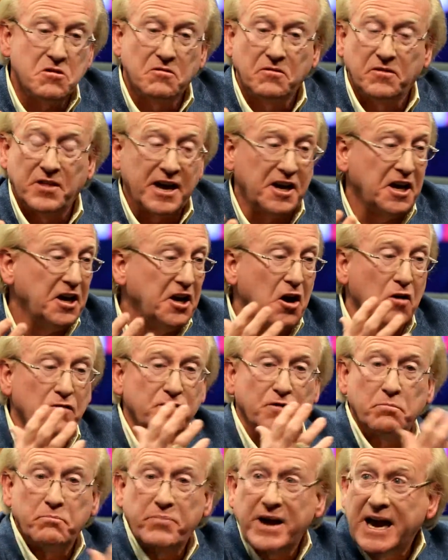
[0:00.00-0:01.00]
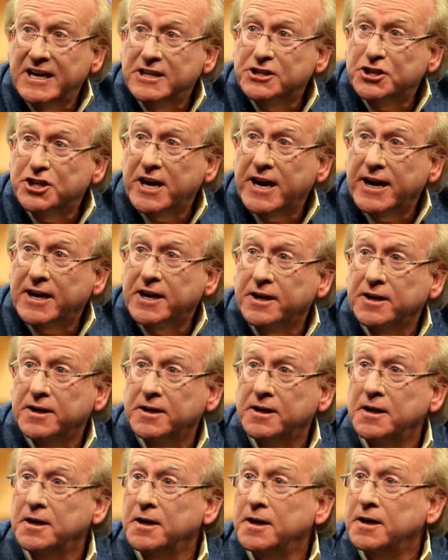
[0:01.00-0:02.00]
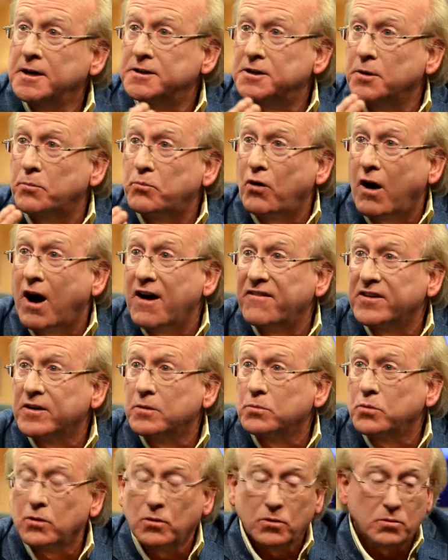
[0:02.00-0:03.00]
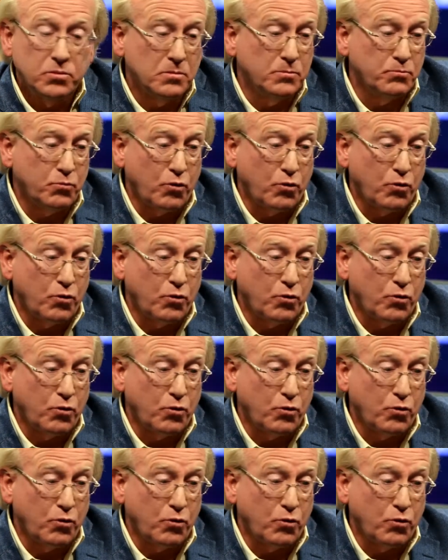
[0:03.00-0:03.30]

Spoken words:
they can go from paycheck to profitable